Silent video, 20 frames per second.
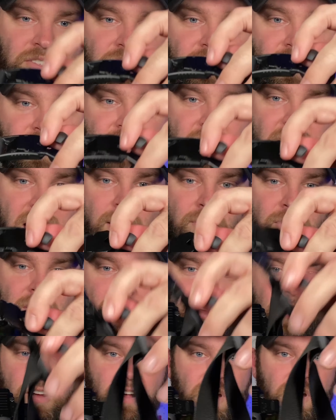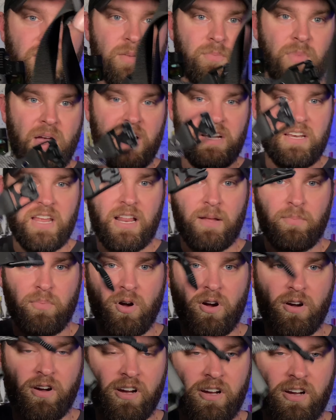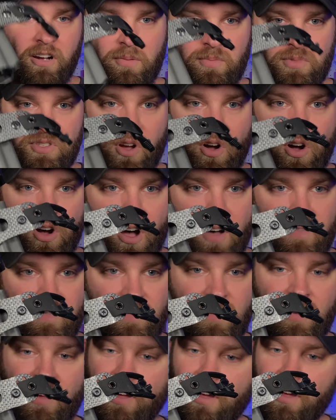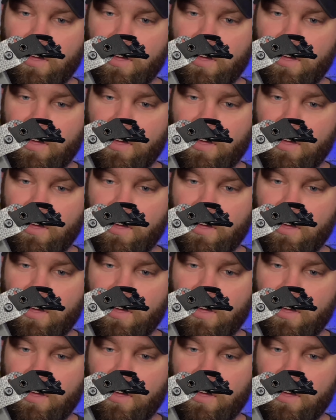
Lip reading: little tab here and the magnetic part comes off